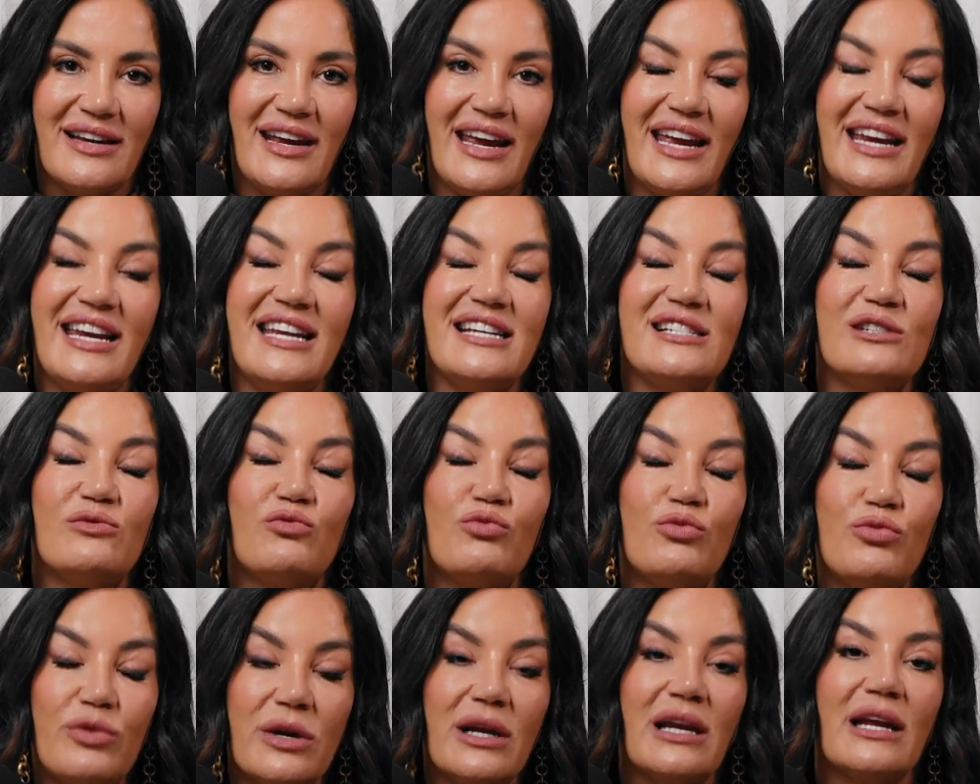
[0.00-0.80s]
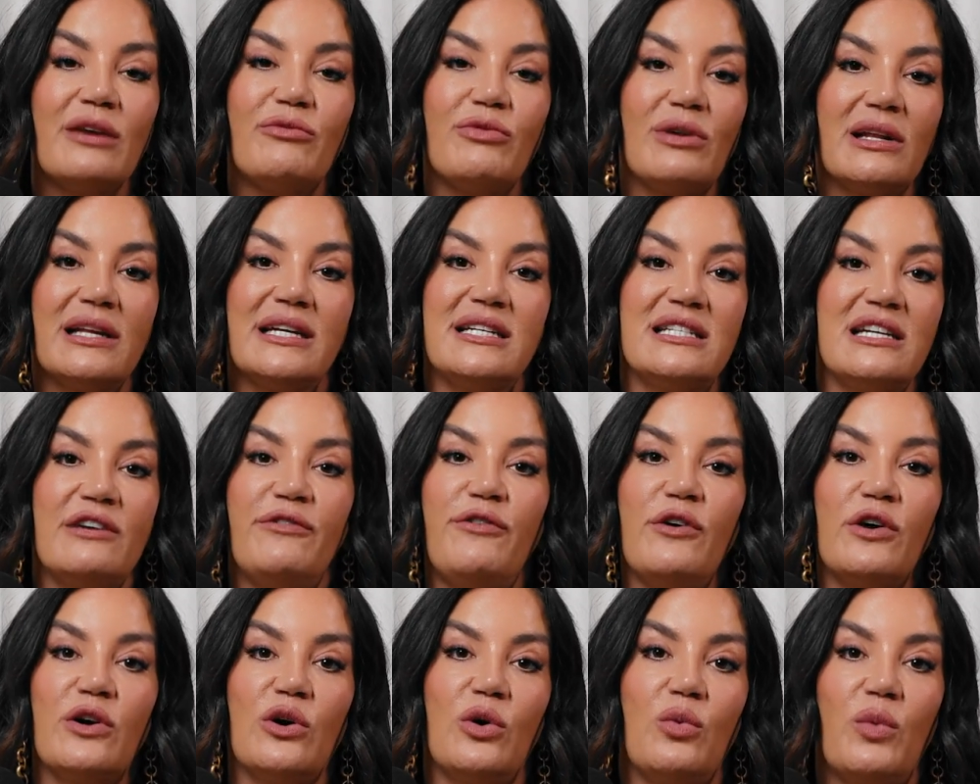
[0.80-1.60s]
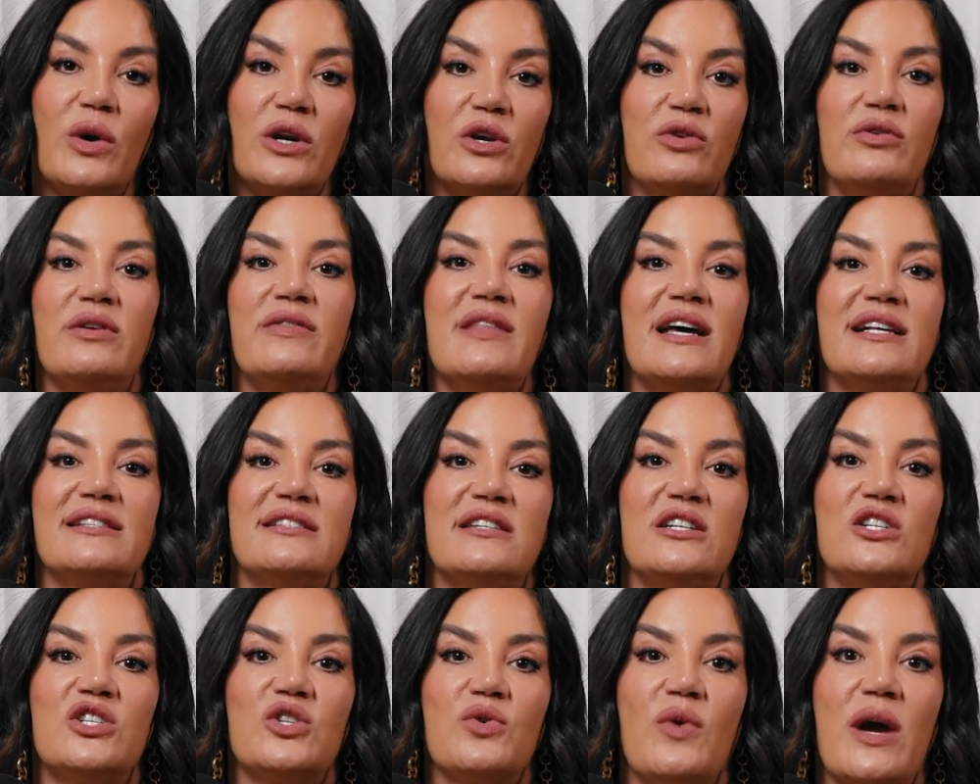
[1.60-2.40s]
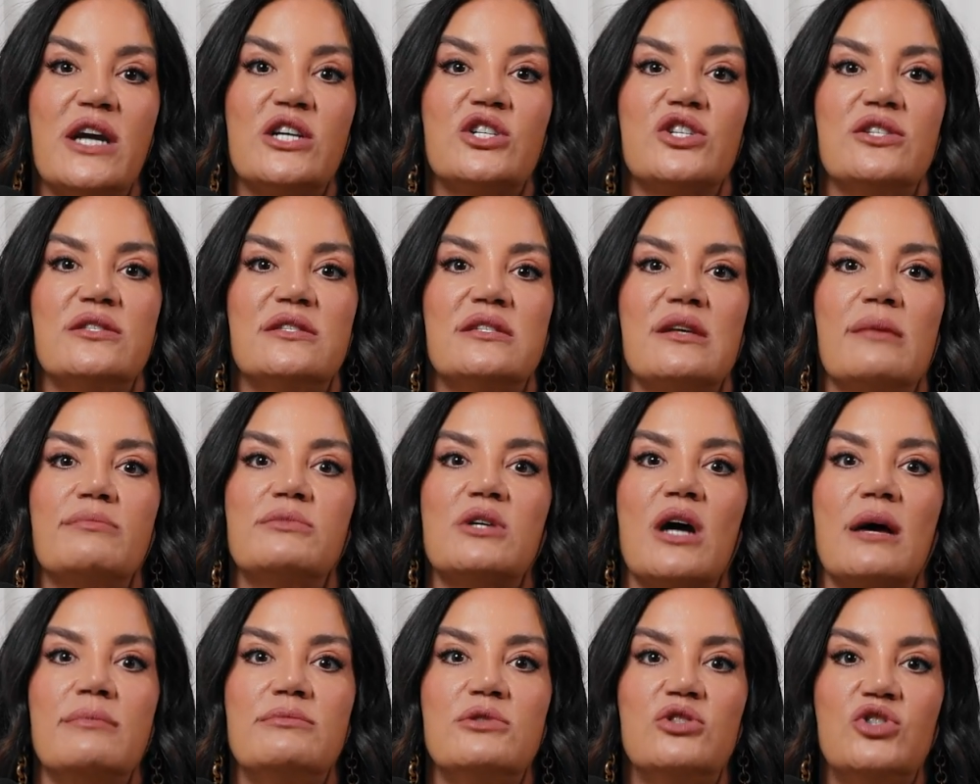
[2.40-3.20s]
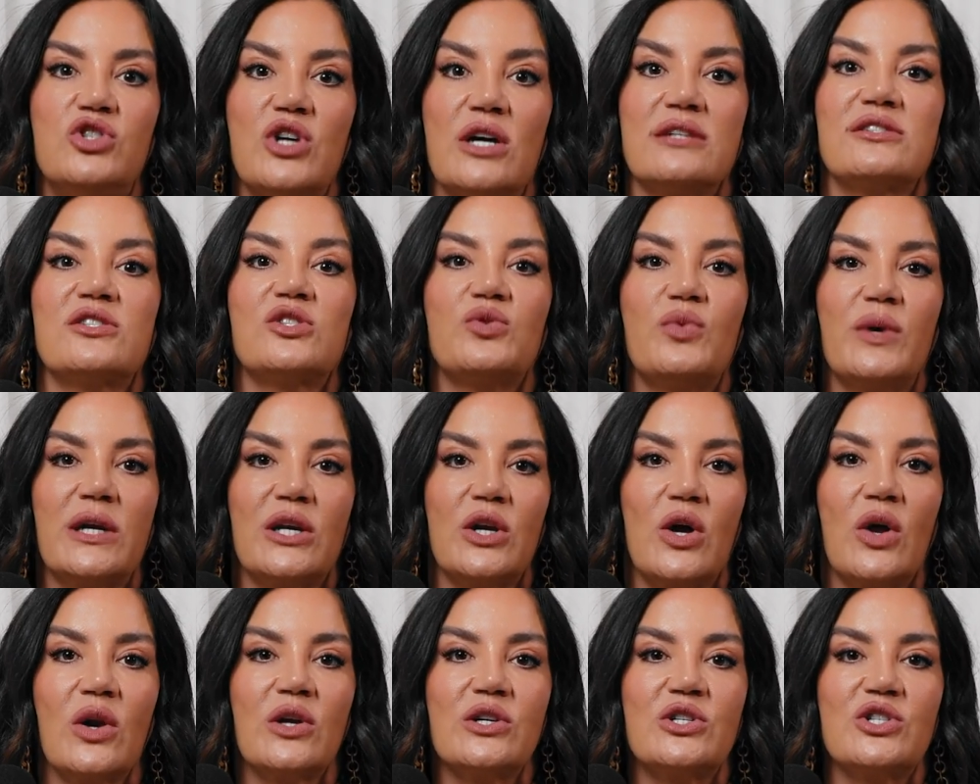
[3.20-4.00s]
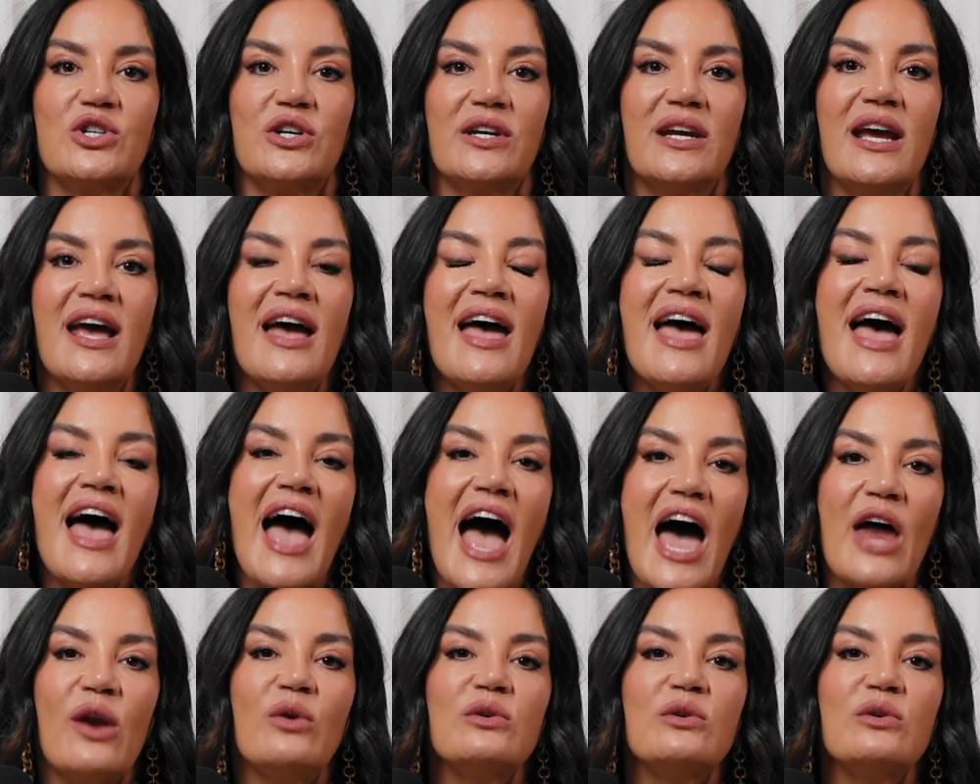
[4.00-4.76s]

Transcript: It is really, really difficult when you're in that situation sometimes just to acknowledge it. And